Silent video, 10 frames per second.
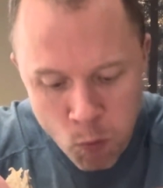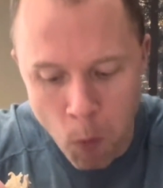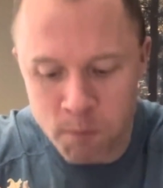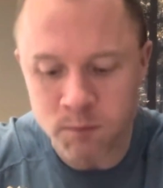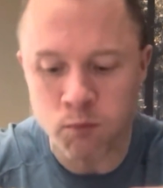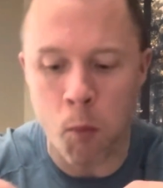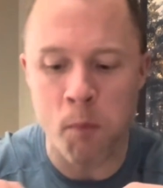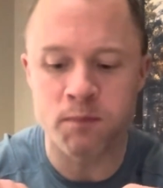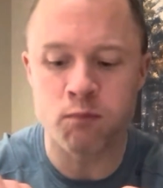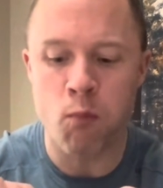And that's
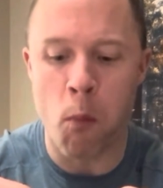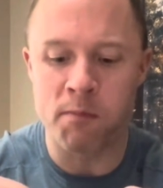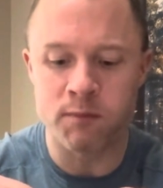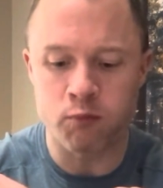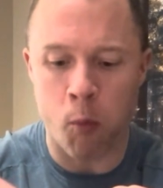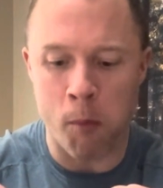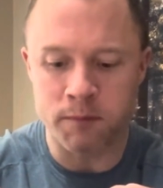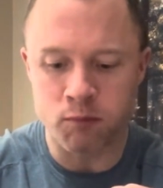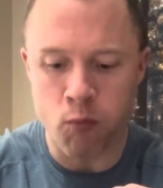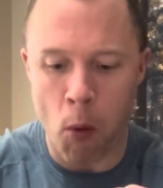why it's so easy to
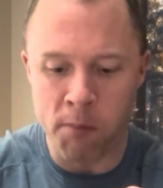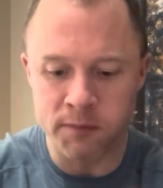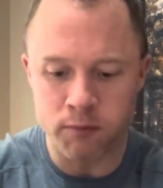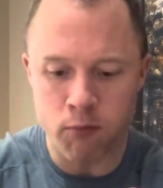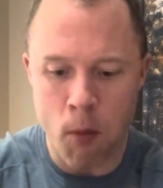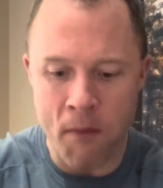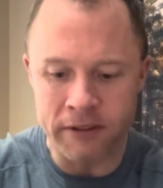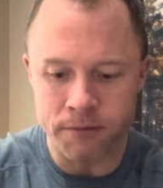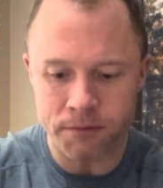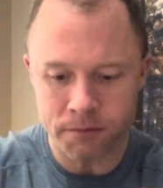reverse diet on a 1
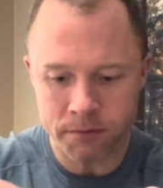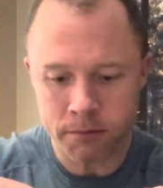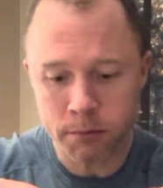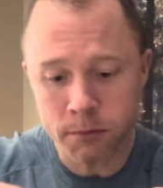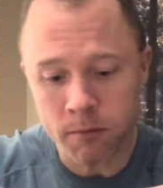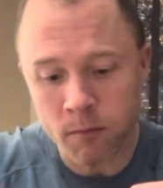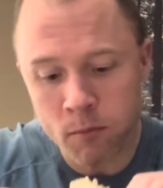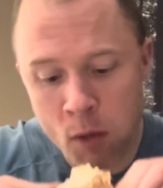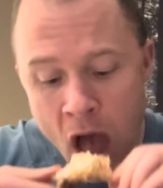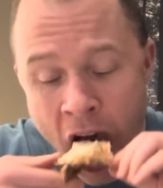meal a day diet, because
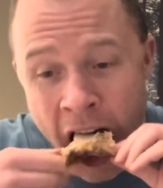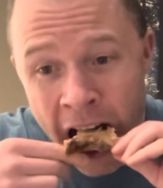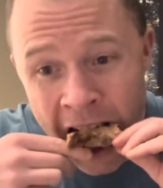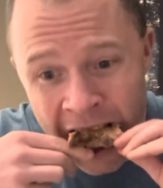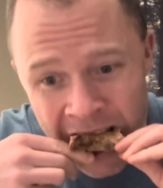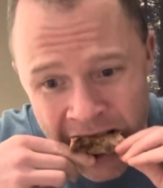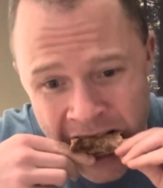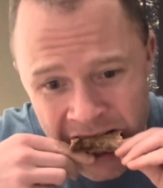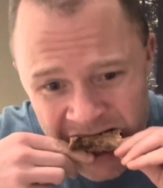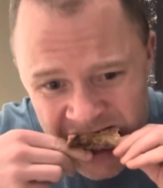you have so much
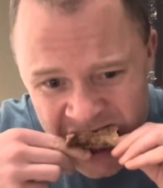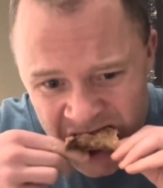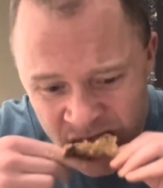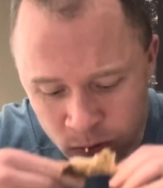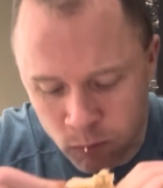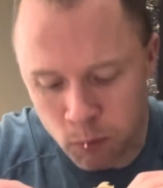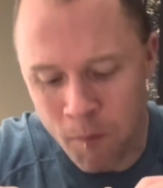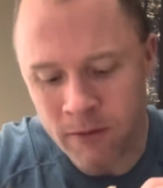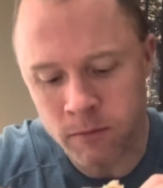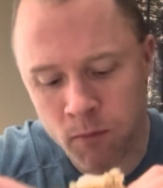control that
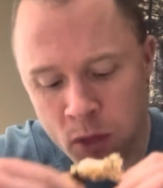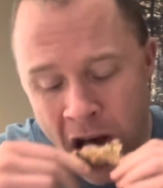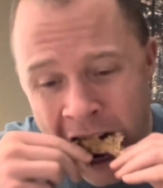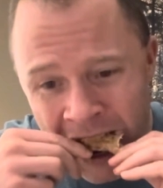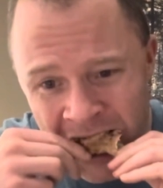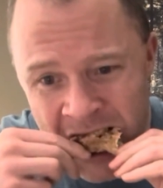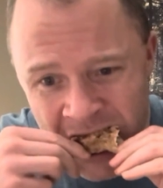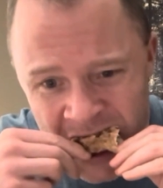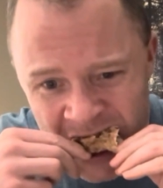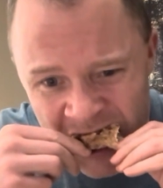you're not going to just
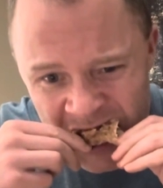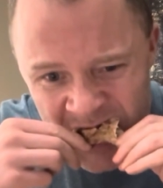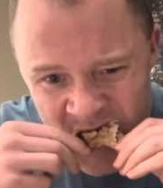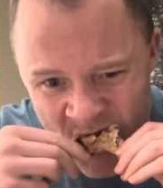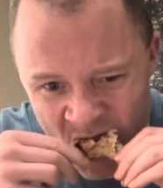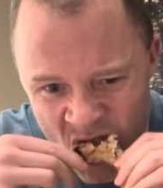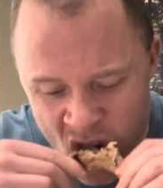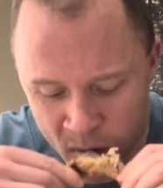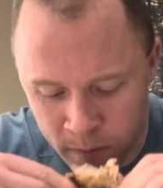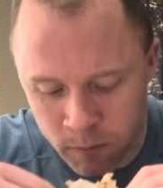have
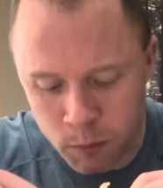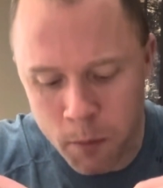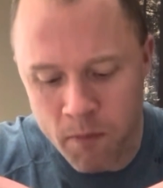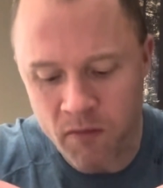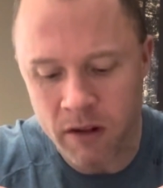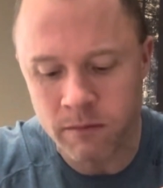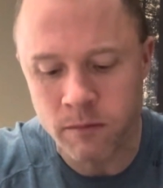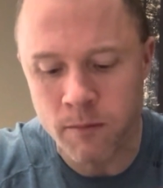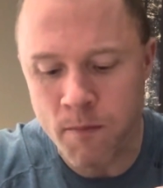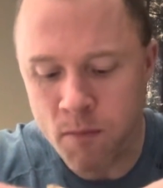blowout days where you're
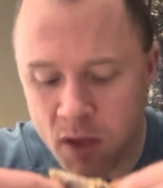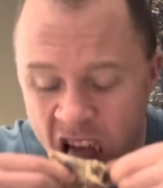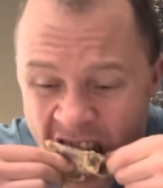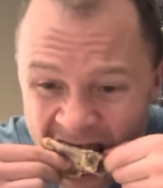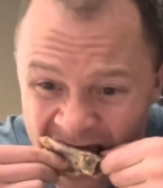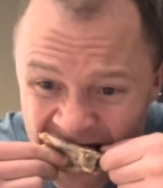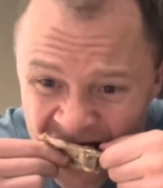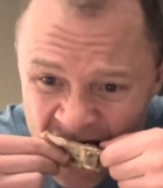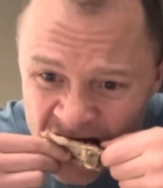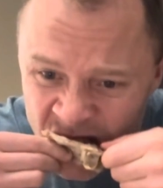literally binging
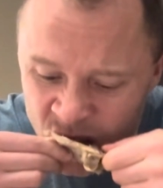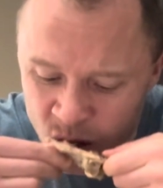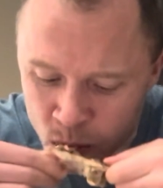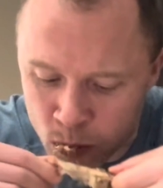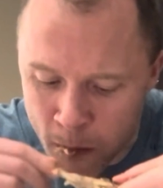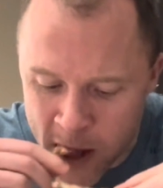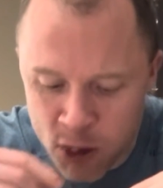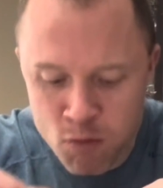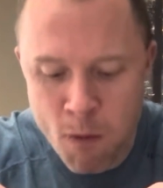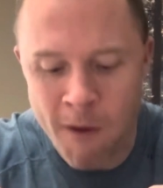all day.
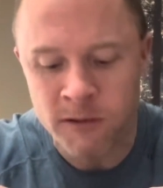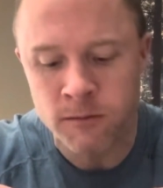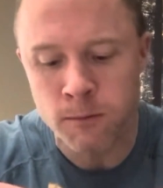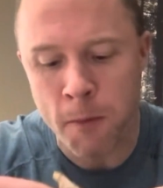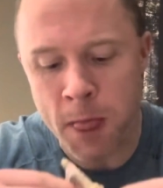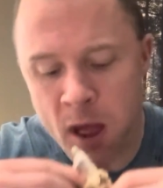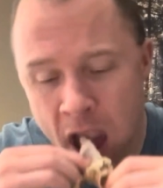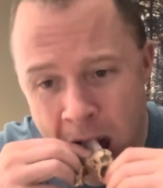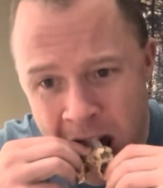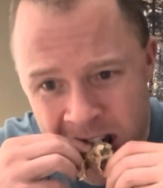Because like some of those
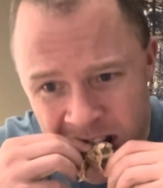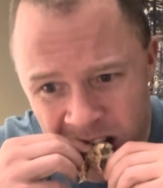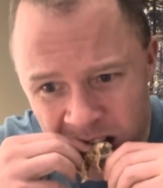women,